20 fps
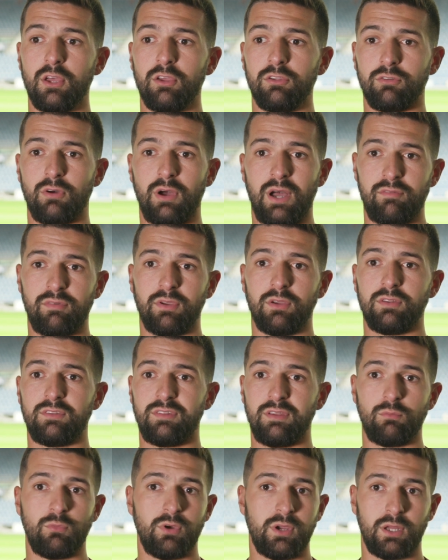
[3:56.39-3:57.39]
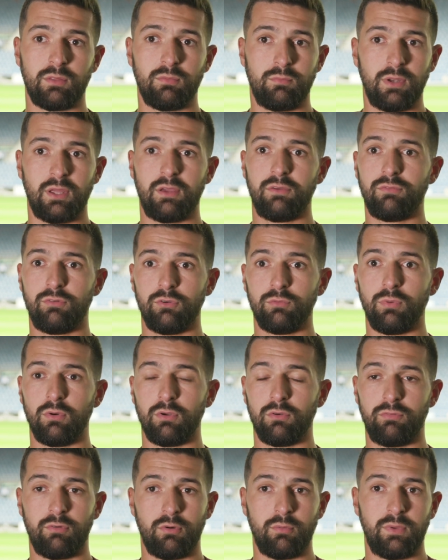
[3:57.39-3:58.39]
So having a team who can play
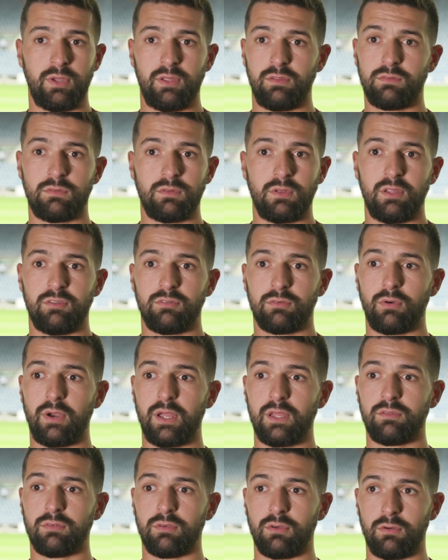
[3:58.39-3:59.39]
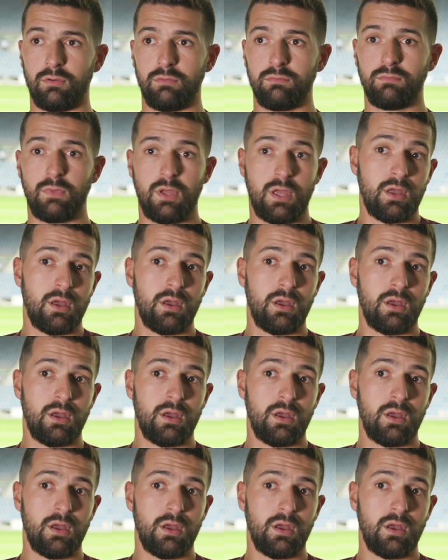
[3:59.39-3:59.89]
football, for me, it's great. So